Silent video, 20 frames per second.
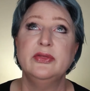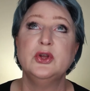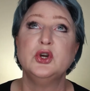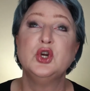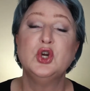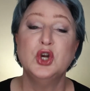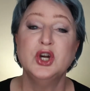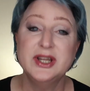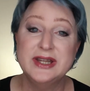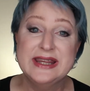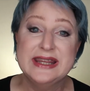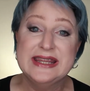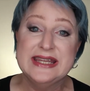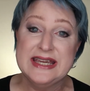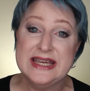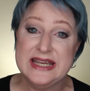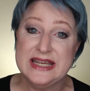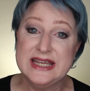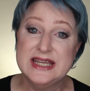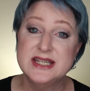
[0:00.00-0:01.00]
The good
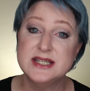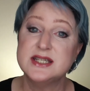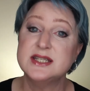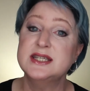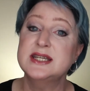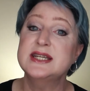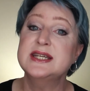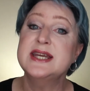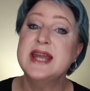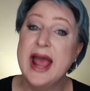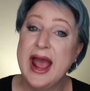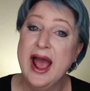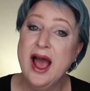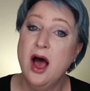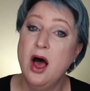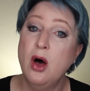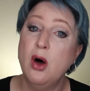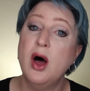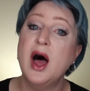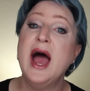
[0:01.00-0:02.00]
thing is that
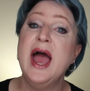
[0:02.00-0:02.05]
now